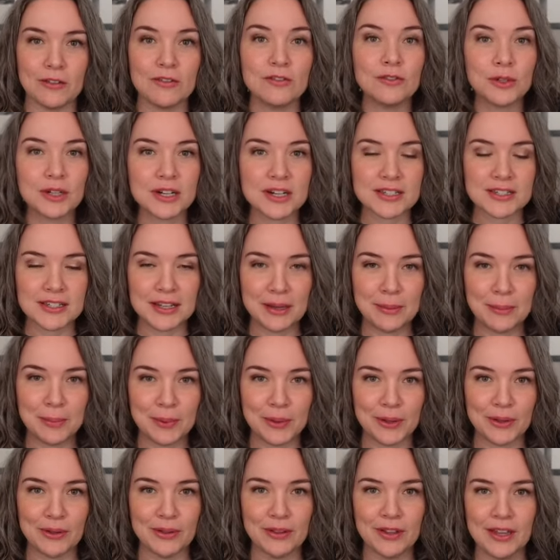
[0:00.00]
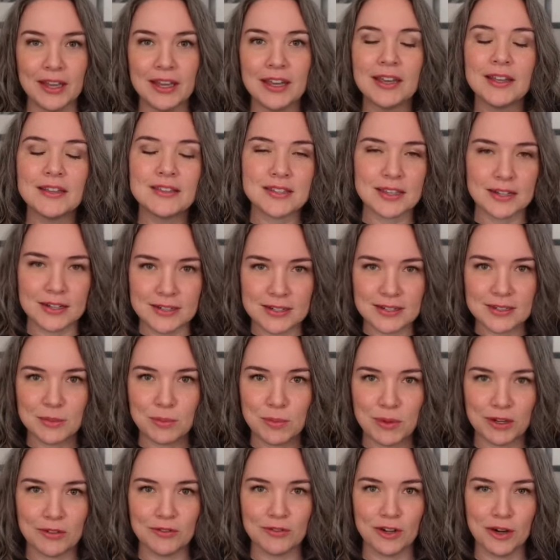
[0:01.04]
For example, it's going to
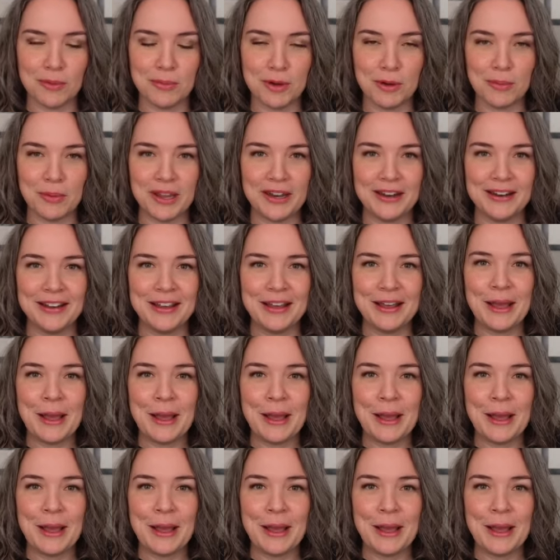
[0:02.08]
disappear for a moment.